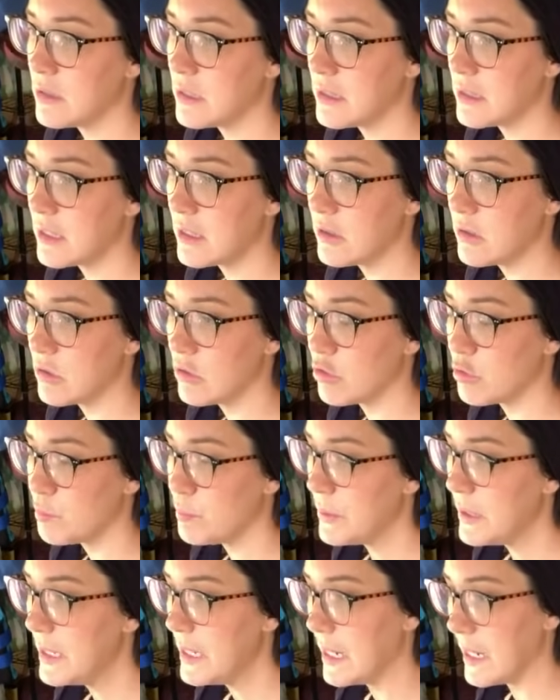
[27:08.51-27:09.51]
and then you're
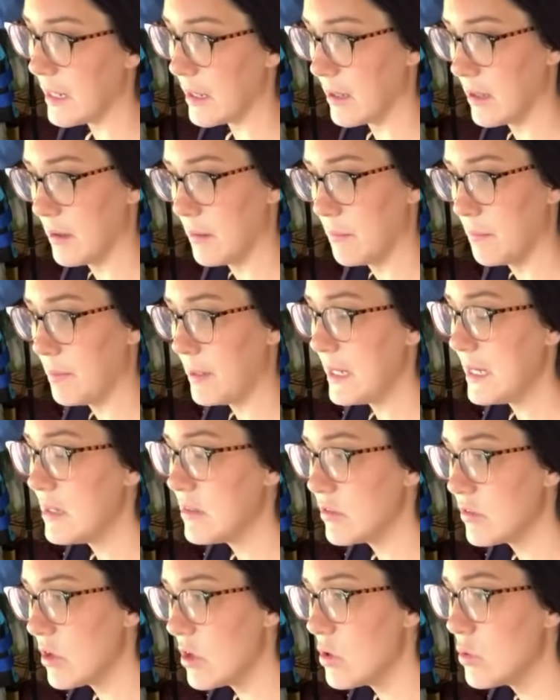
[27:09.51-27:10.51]
spitting.
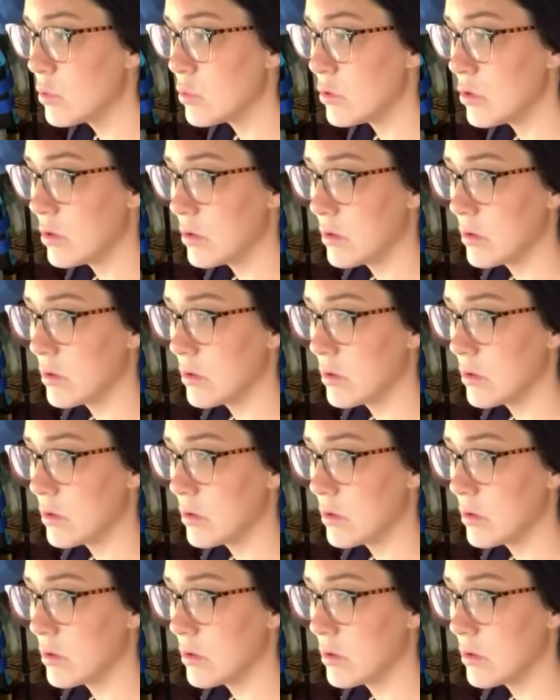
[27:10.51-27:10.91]
Please don't.